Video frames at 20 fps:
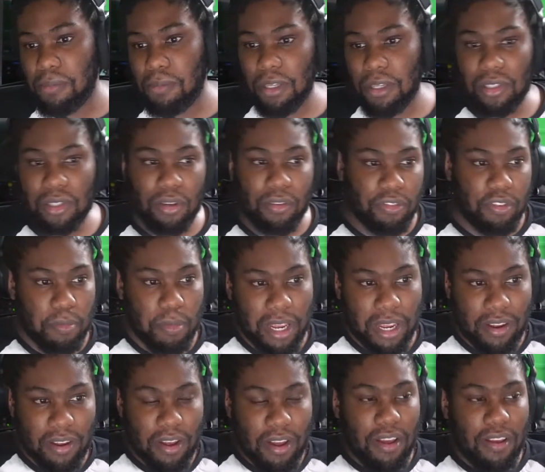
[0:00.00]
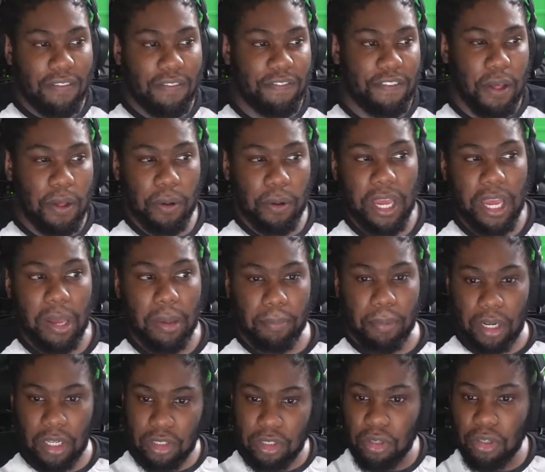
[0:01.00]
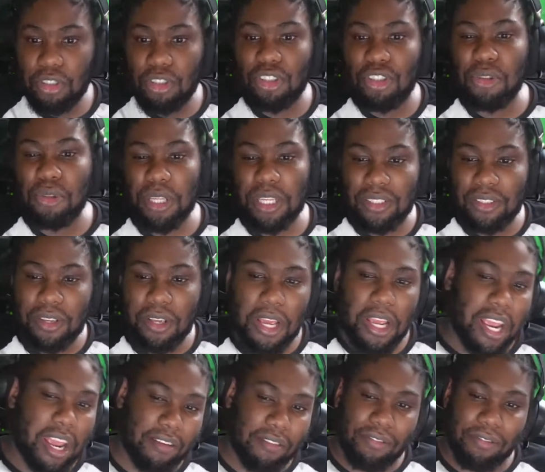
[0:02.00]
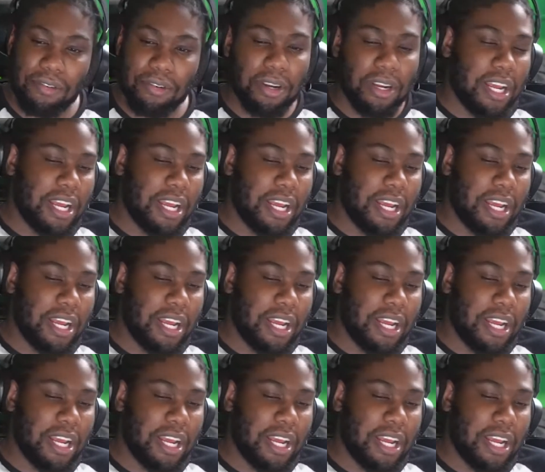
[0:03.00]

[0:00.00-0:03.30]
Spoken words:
yourself. You may fail here, but as long as you do this, you can get through.